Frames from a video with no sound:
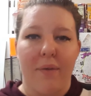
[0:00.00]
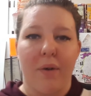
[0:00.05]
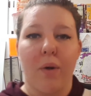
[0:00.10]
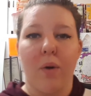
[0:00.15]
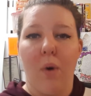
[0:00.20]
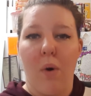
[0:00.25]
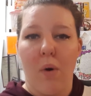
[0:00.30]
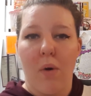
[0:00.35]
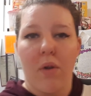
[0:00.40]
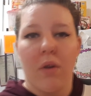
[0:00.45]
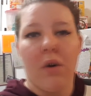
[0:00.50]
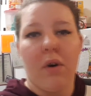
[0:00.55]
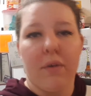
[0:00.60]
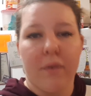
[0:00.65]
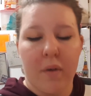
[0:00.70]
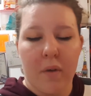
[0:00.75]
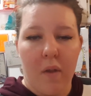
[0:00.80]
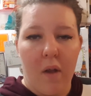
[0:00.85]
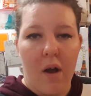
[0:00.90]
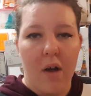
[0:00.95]
a goal
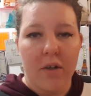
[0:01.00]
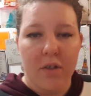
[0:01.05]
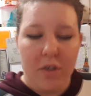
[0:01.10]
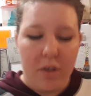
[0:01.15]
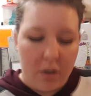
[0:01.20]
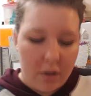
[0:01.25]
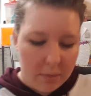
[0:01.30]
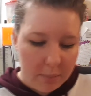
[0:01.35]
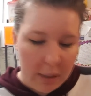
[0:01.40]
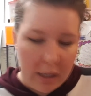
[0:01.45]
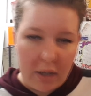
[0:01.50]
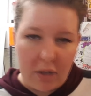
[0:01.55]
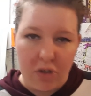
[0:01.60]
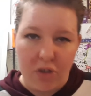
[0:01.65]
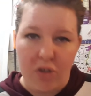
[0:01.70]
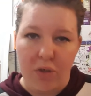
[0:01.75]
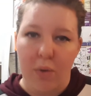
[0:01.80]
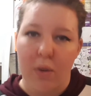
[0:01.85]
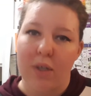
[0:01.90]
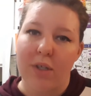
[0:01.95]
over long term and
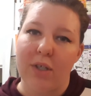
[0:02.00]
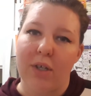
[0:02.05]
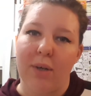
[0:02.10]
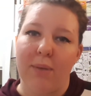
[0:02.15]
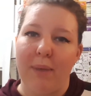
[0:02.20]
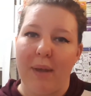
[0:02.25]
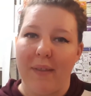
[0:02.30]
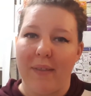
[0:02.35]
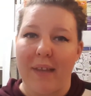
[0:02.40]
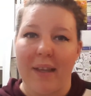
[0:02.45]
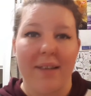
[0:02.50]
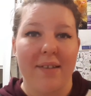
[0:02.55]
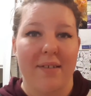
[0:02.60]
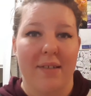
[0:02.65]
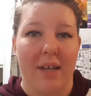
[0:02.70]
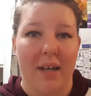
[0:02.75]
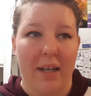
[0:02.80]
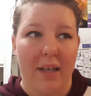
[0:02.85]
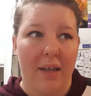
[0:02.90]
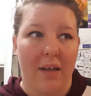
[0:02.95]
short term, and things
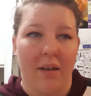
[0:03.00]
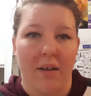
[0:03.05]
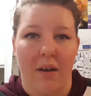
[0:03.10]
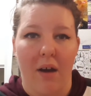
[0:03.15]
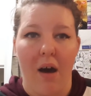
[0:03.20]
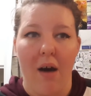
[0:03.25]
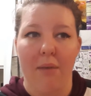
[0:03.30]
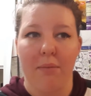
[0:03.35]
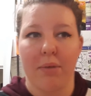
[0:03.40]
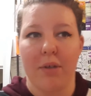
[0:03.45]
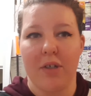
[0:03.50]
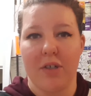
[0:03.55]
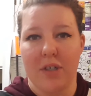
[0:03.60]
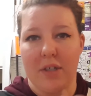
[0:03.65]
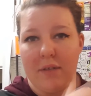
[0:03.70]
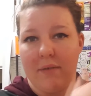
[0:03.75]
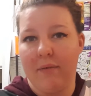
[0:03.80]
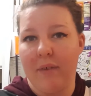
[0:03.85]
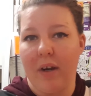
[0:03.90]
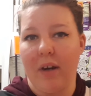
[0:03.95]
that I can accomplish
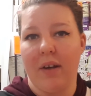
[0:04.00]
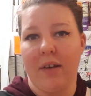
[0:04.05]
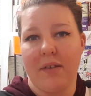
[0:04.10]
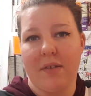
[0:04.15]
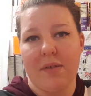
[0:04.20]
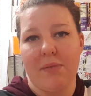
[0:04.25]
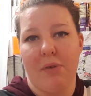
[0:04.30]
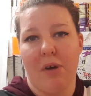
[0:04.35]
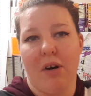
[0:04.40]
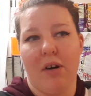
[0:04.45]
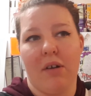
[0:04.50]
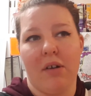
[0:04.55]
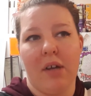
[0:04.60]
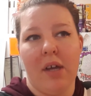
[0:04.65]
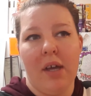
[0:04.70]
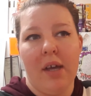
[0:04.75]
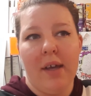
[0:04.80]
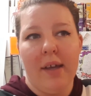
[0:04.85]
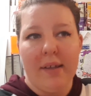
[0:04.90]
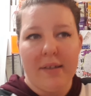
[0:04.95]
in very small
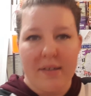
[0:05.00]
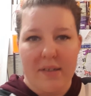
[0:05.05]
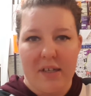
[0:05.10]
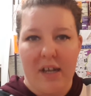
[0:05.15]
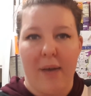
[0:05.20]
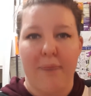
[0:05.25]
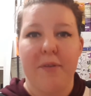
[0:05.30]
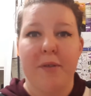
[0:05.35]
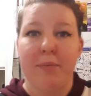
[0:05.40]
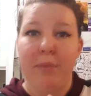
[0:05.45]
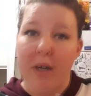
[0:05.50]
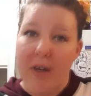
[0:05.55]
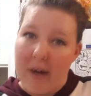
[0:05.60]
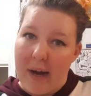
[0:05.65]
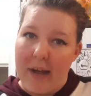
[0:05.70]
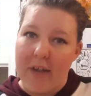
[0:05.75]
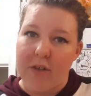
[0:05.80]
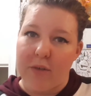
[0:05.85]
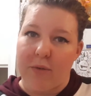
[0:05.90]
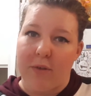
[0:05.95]
steps, but
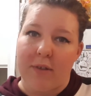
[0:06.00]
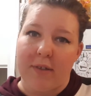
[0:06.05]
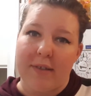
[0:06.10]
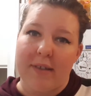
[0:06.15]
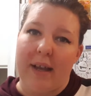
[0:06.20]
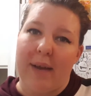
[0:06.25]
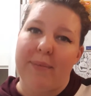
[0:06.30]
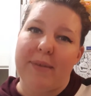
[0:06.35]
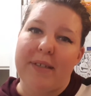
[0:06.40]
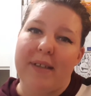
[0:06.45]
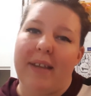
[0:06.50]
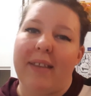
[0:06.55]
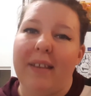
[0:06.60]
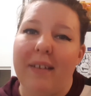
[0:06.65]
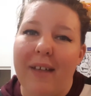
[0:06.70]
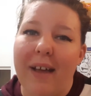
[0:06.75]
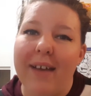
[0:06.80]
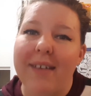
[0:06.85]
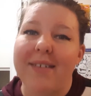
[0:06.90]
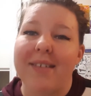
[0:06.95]
gradual steps
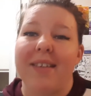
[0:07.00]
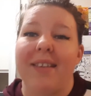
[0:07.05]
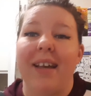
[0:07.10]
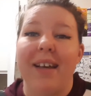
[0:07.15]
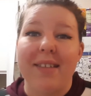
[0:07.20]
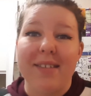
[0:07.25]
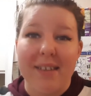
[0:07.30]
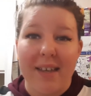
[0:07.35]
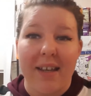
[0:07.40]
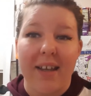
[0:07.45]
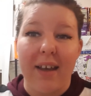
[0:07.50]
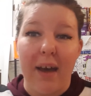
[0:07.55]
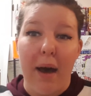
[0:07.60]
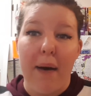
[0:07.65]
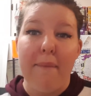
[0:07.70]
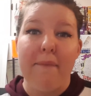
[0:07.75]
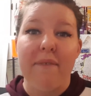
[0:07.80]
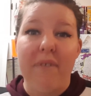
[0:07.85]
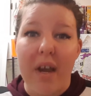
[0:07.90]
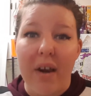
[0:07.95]
nonetheless. And that's like a
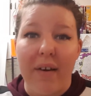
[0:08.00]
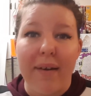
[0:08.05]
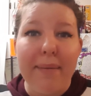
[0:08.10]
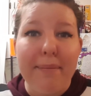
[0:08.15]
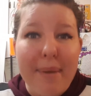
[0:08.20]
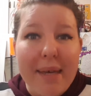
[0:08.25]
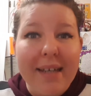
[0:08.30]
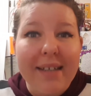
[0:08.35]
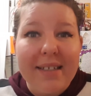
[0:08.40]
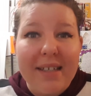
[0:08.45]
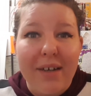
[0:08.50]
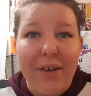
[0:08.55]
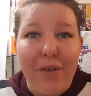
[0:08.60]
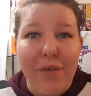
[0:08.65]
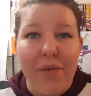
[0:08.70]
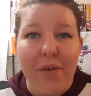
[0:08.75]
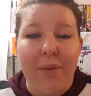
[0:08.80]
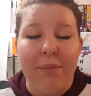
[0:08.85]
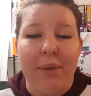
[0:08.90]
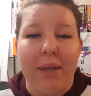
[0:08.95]
very big deal
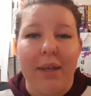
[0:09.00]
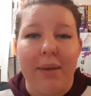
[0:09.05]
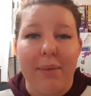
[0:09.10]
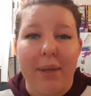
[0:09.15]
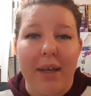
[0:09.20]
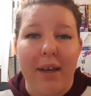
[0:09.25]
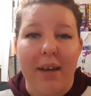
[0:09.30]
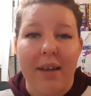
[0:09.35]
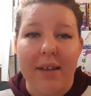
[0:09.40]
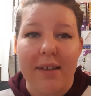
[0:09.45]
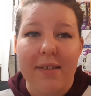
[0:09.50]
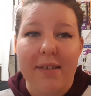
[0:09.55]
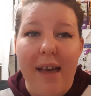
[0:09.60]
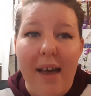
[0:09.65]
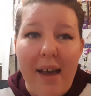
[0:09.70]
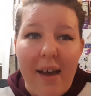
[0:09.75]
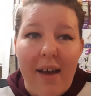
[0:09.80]
for me because